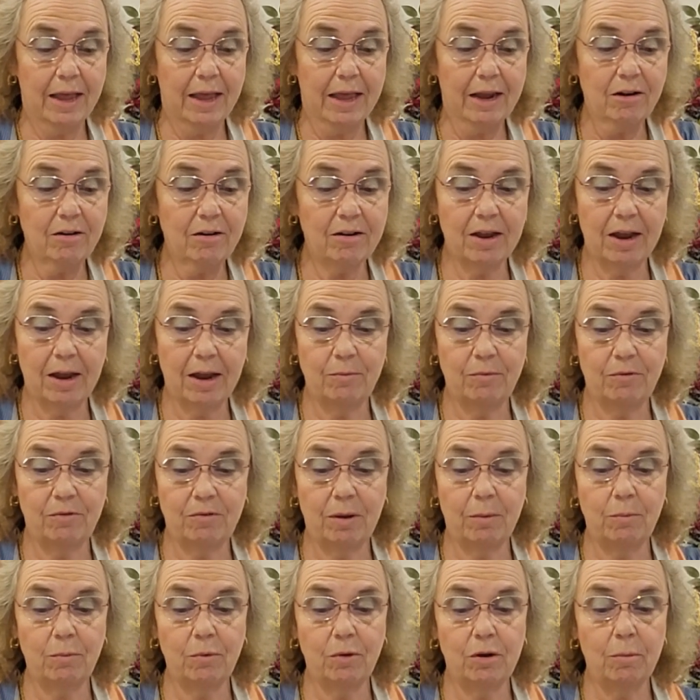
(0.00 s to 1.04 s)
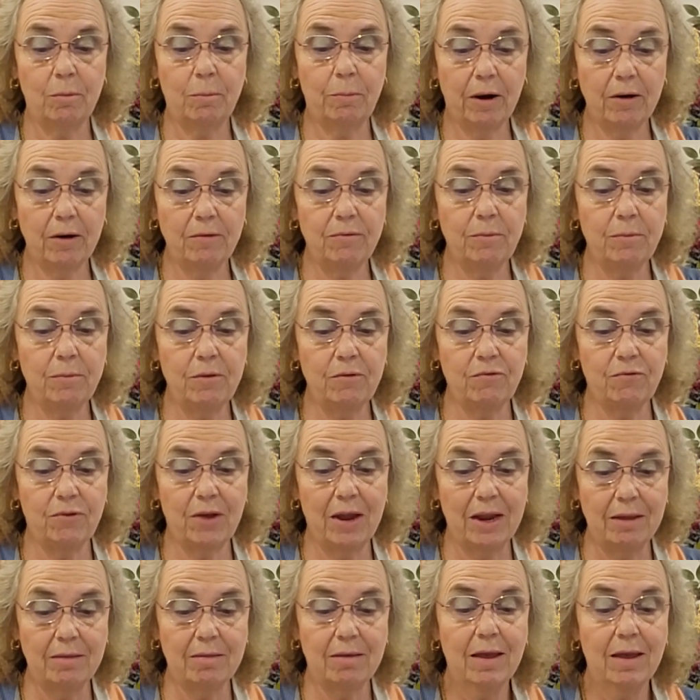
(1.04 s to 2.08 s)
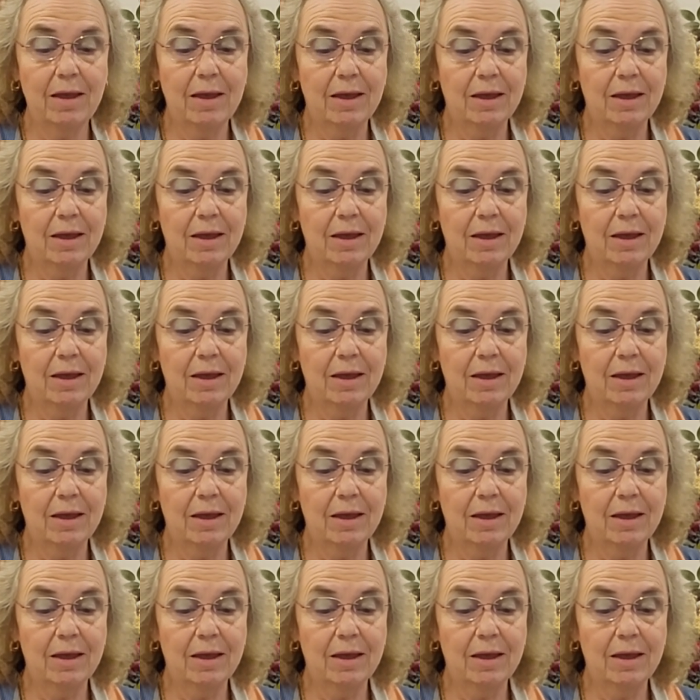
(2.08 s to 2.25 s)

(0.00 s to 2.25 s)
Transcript: latter times some will depart from the faith,